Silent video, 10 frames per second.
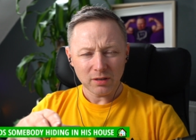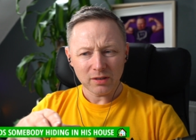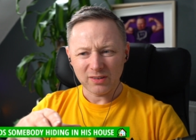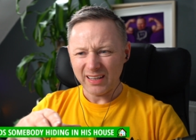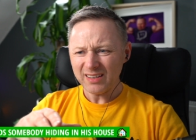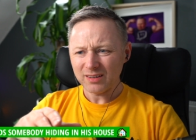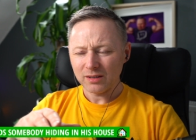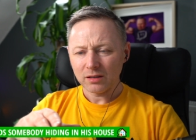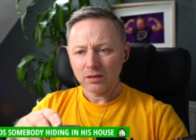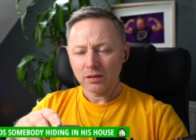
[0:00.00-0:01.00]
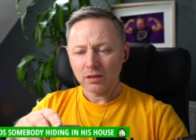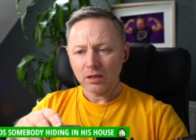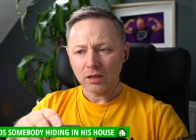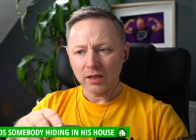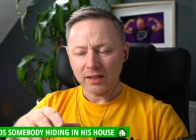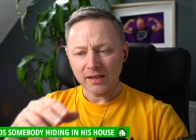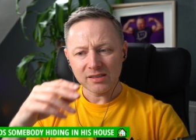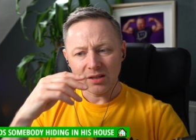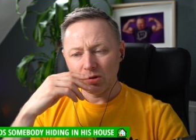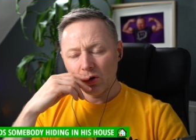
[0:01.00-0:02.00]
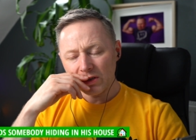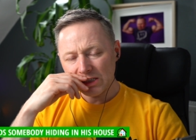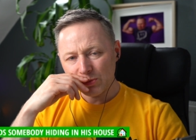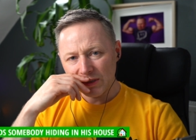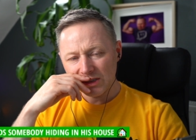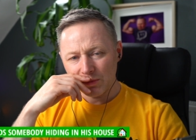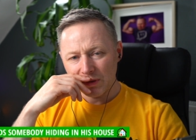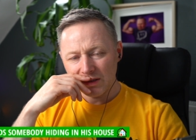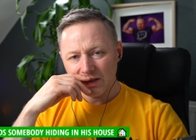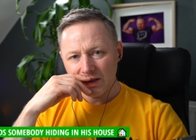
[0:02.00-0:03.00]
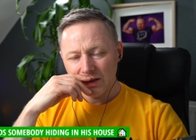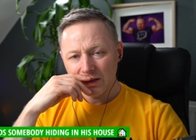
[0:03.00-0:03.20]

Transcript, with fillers: I think. And the guy said, no, you switched to B T.